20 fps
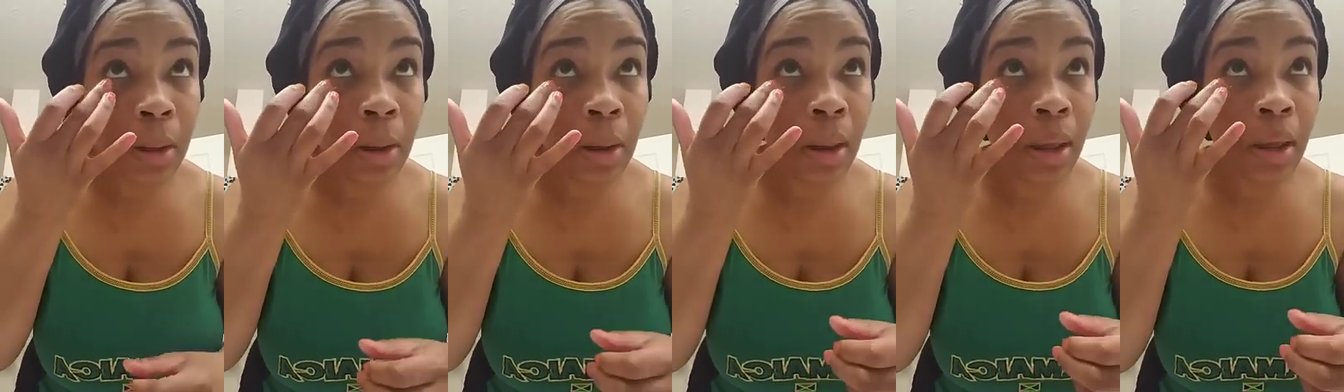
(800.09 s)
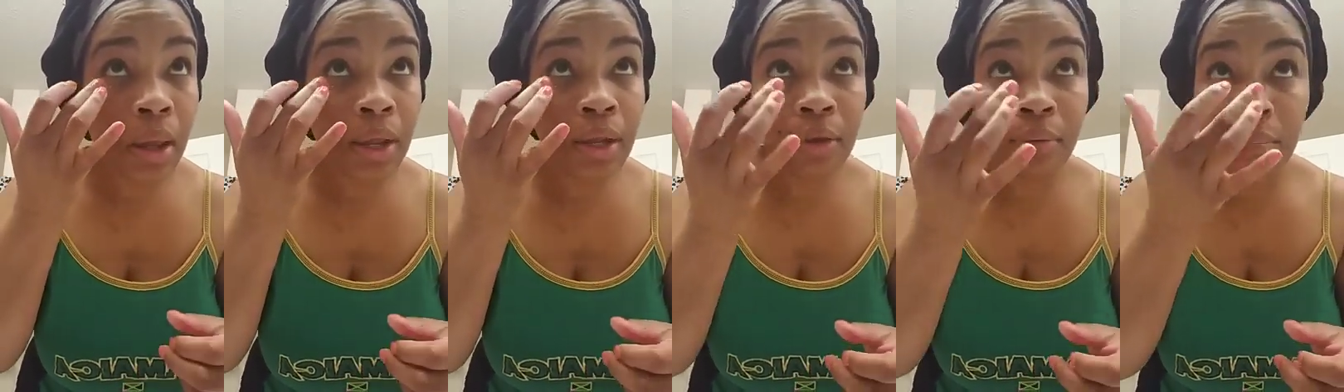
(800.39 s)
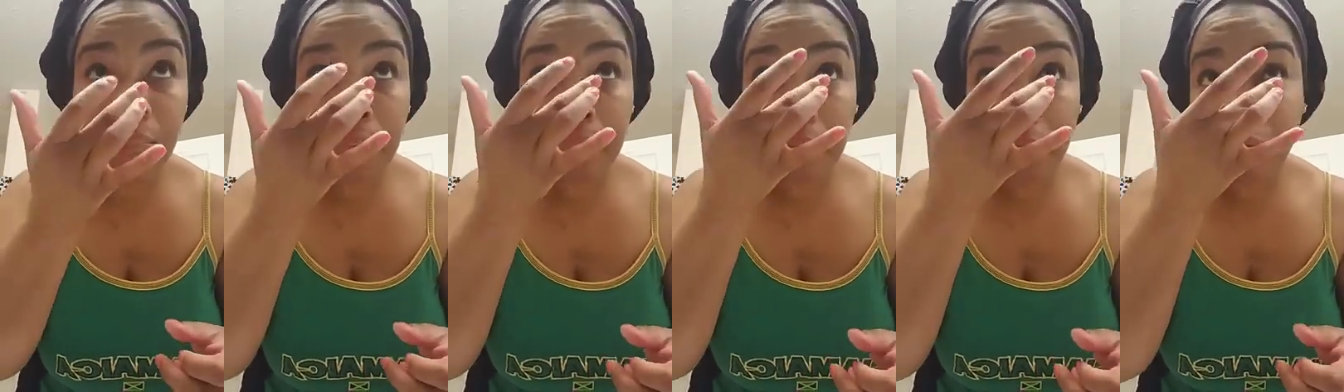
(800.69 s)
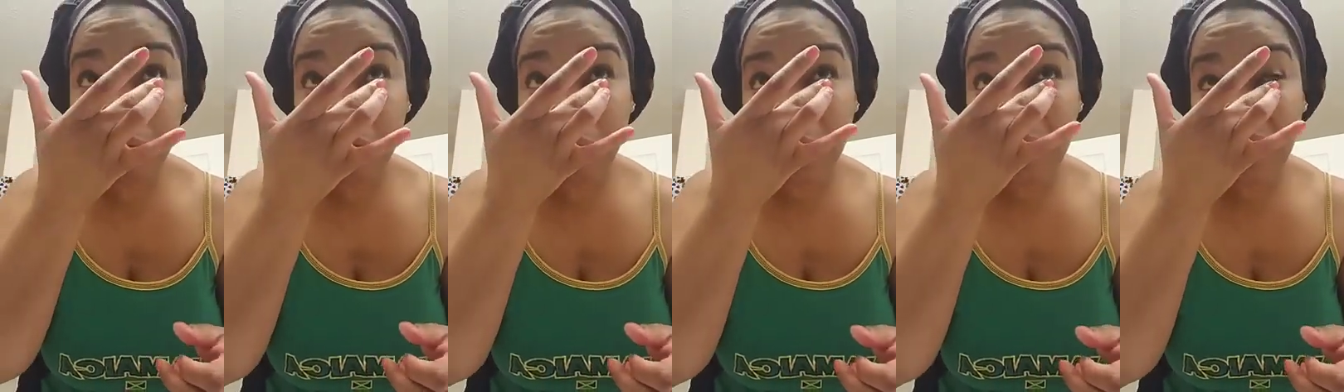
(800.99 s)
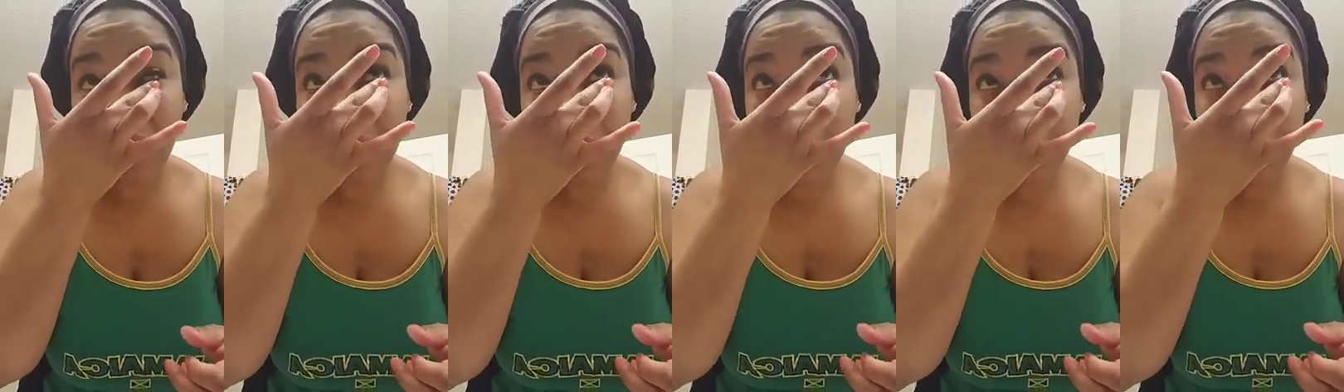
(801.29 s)
and improve the
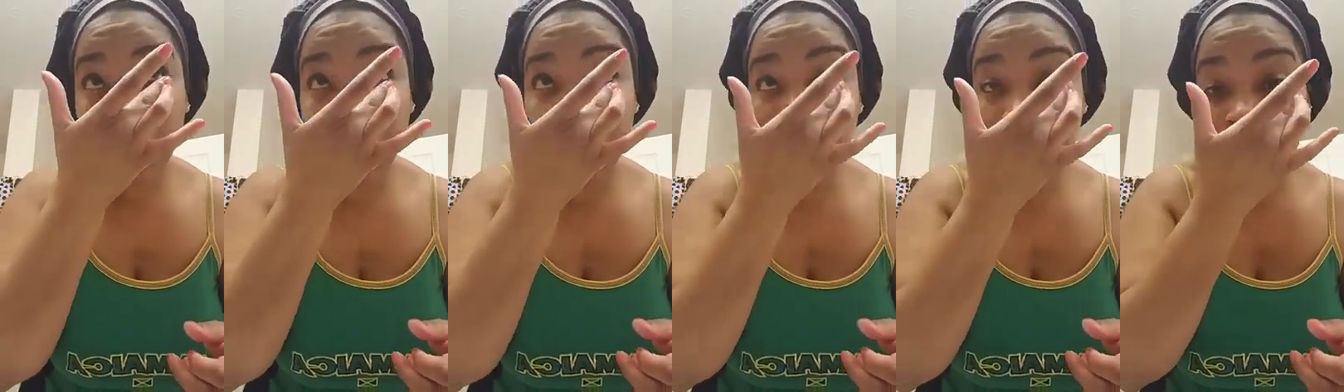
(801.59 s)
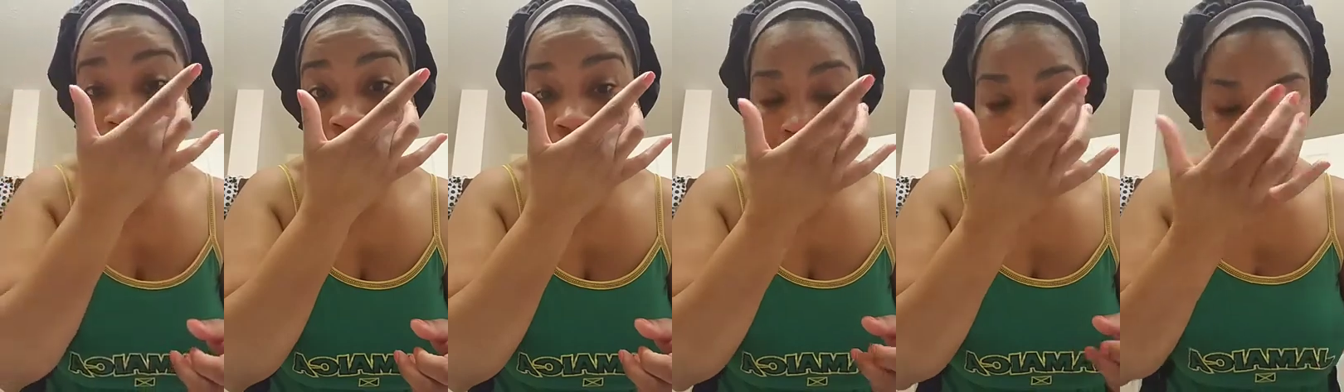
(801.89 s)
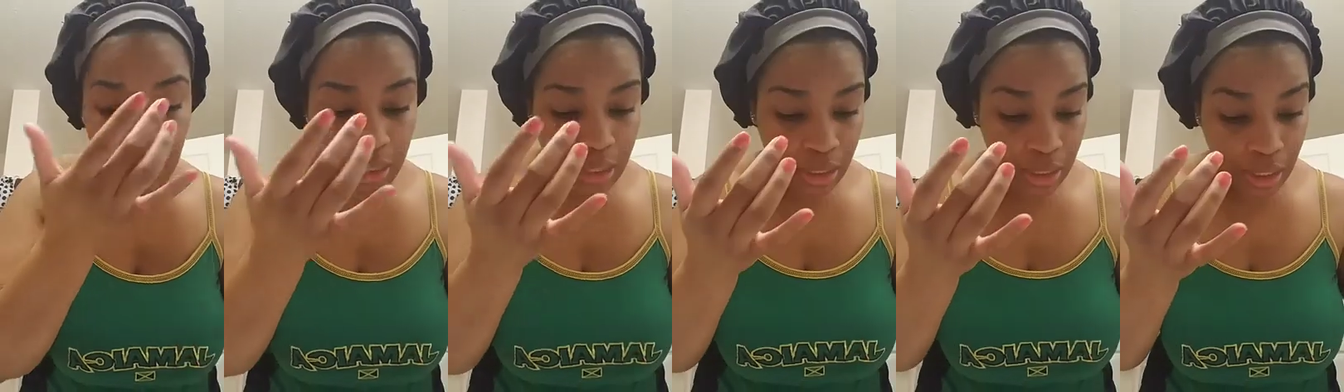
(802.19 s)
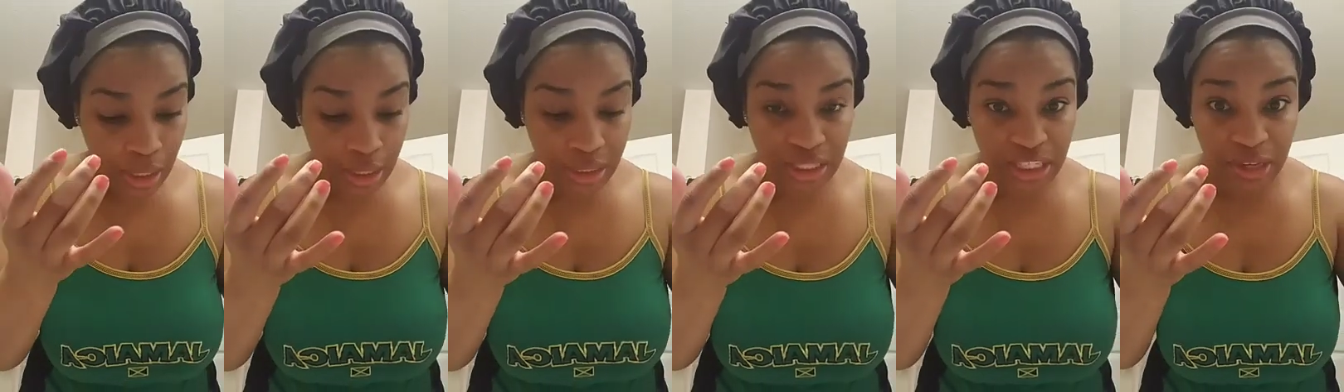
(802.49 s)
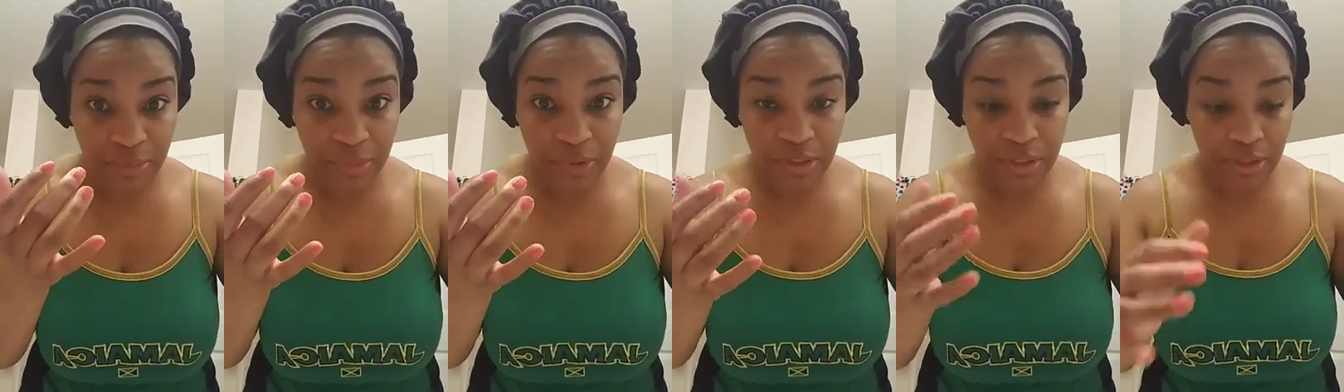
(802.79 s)
appearance. Next, I'm
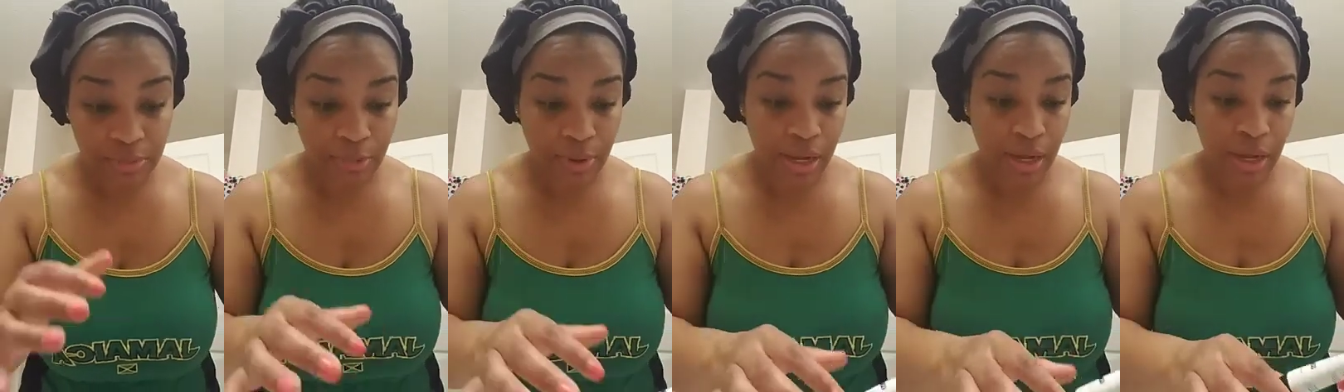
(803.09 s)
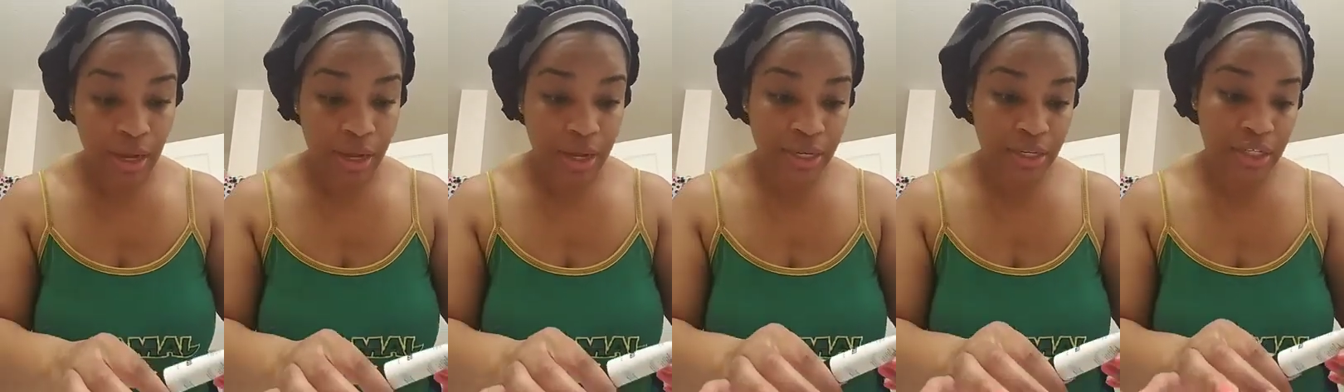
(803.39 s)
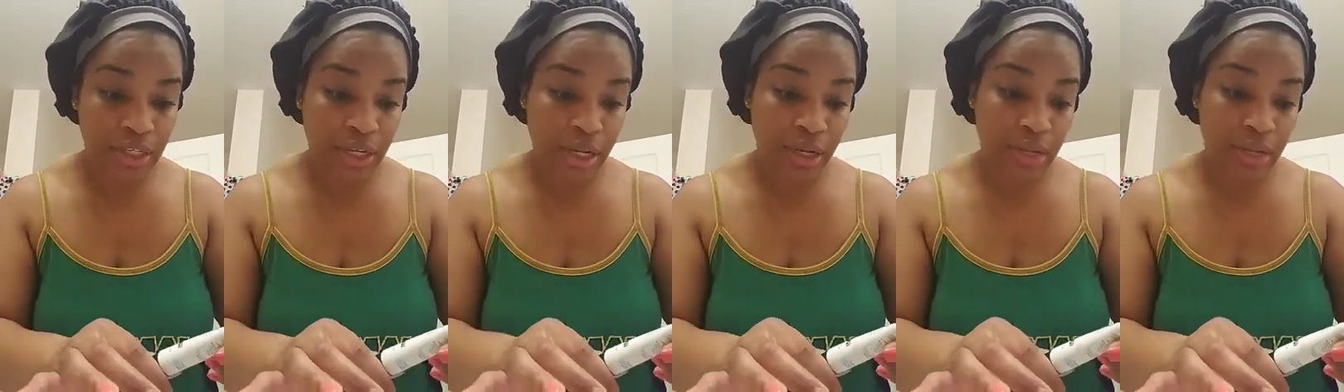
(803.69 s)
using my eye gel.